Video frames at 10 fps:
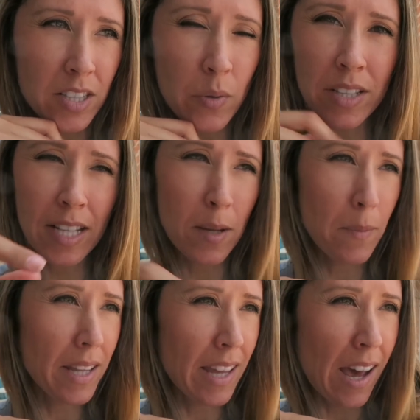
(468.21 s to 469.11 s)
Do you want to take
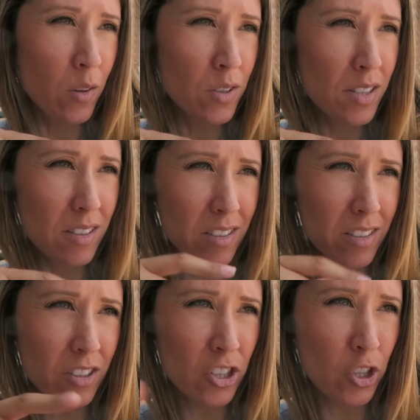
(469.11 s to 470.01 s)
him by the house
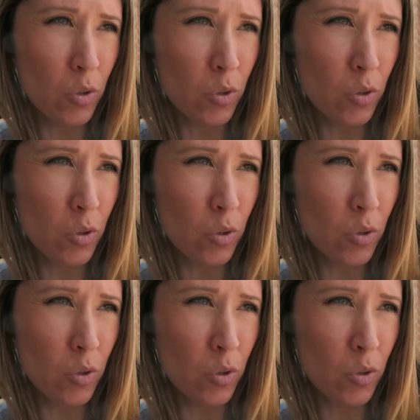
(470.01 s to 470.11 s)
and